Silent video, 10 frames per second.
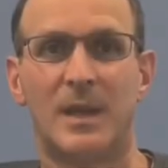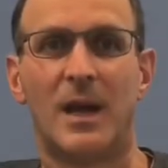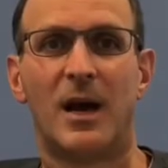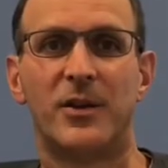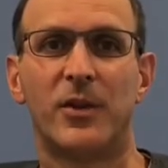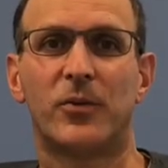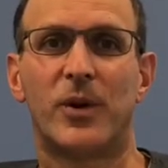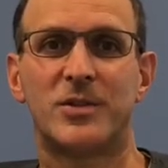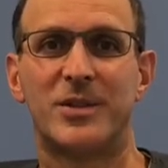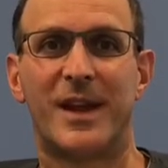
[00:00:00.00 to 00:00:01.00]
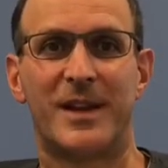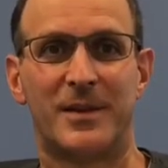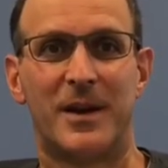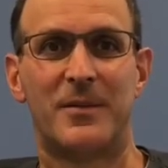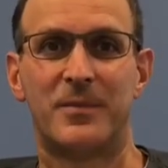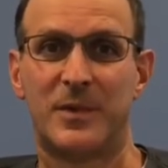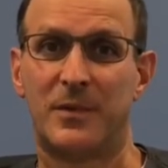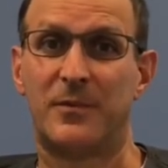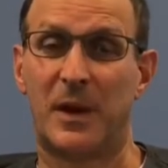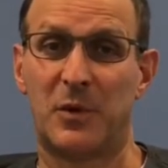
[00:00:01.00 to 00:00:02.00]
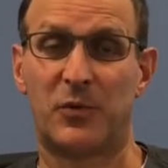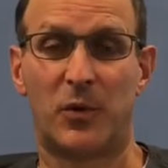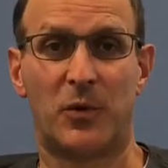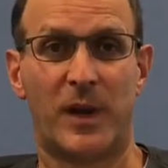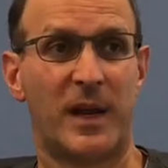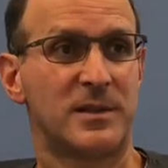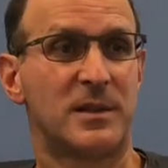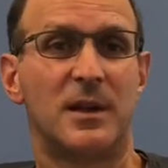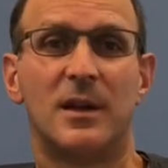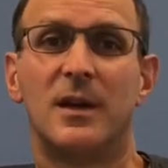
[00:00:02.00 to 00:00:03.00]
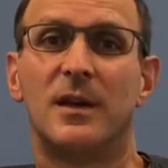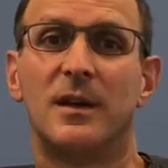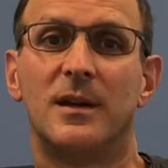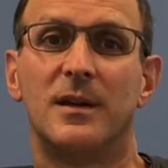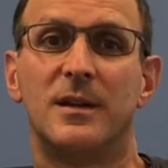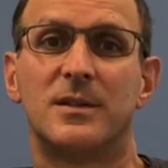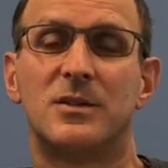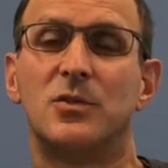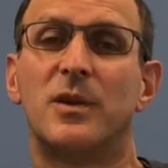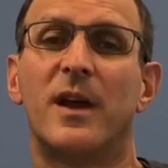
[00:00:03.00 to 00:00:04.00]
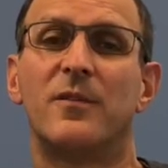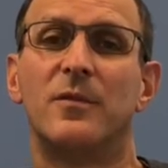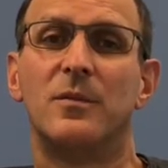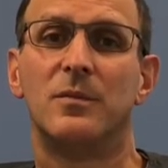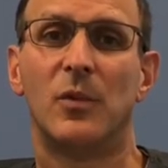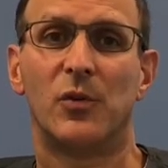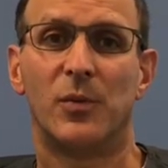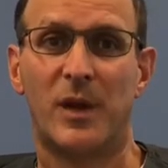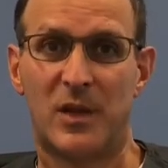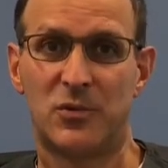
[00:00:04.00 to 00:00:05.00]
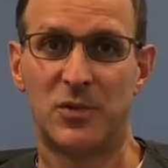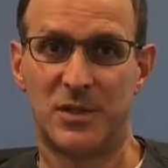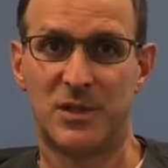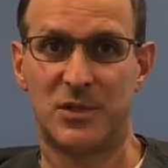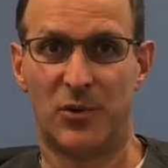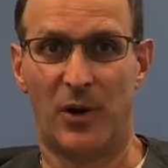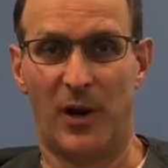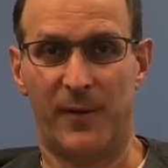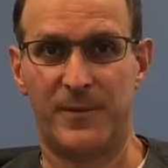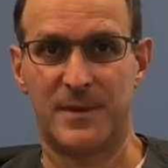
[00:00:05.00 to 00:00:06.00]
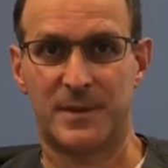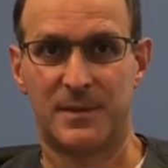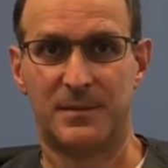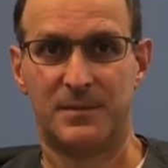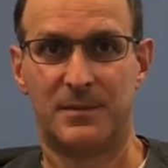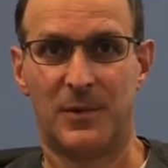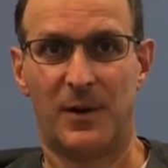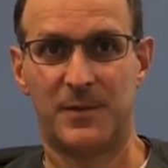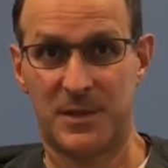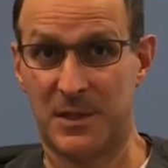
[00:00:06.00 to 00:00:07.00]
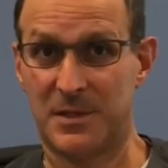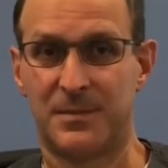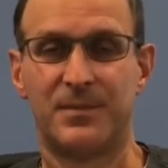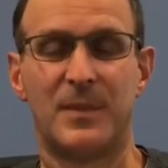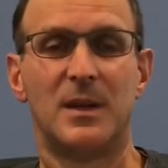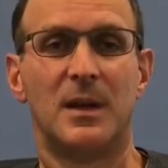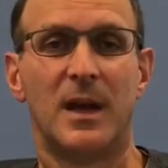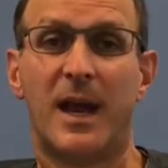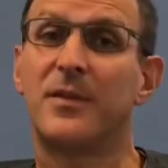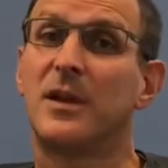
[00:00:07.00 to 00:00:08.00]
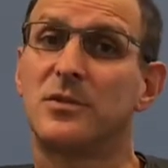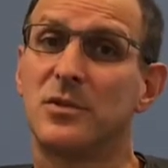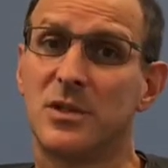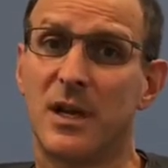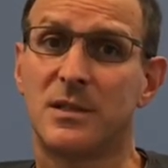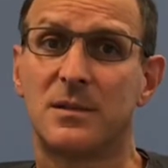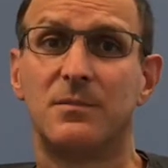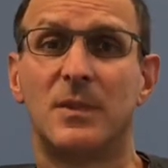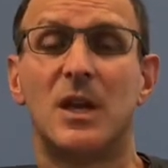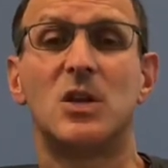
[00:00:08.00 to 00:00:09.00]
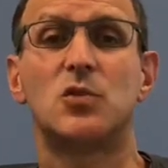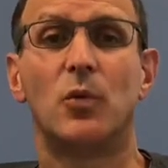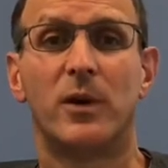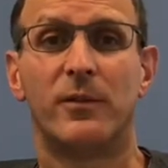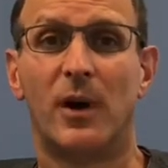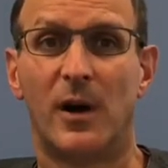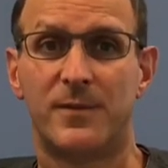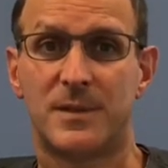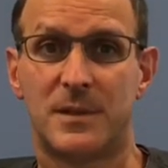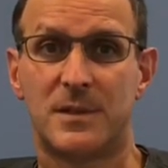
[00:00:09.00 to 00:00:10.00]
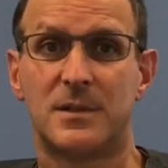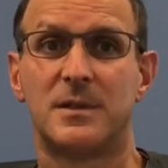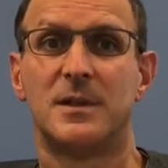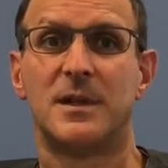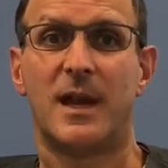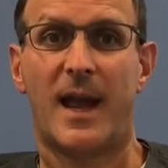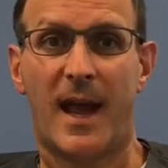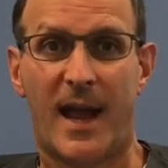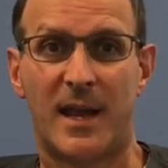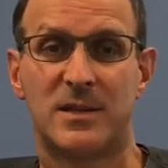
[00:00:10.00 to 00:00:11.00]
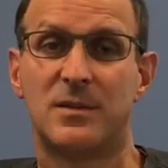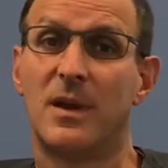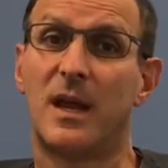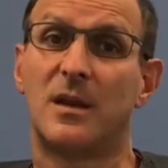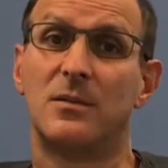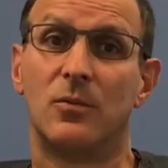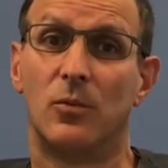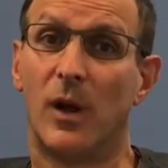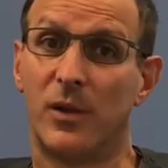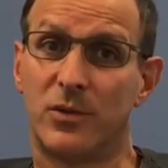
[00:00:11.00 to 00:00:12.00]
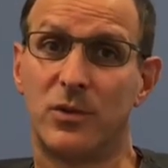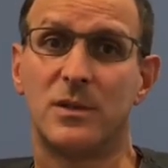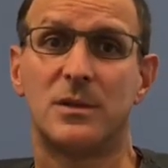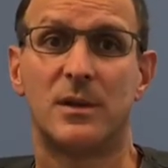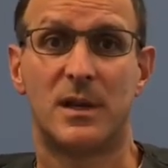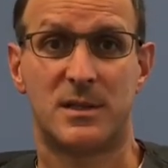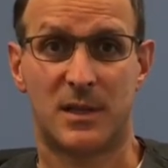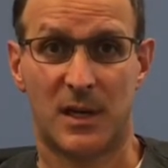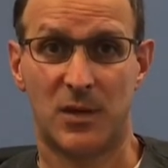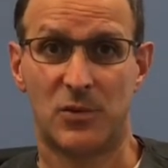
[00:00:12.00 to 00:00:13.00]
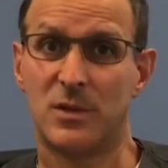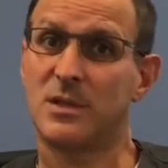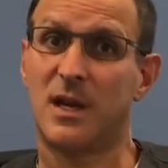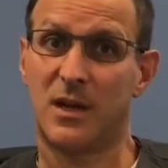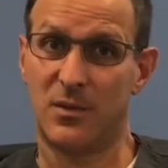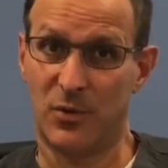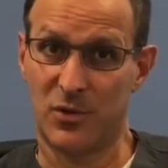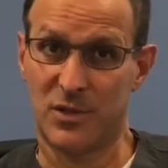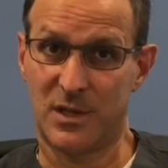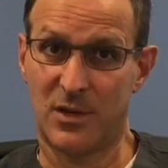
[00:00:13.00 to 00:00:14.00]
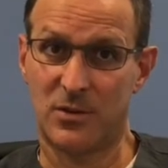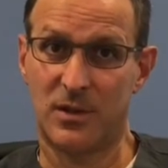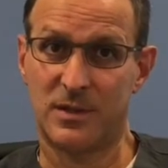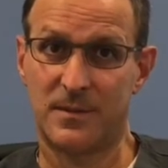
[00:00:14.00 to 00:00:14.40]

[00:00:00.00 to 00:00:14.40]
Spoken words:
Another question that families frequently ask is, do we have multiple entrances to our offices? And the answer is yes. Each one of our offices has a well entrance, a sick entrance, and an emergency entrance.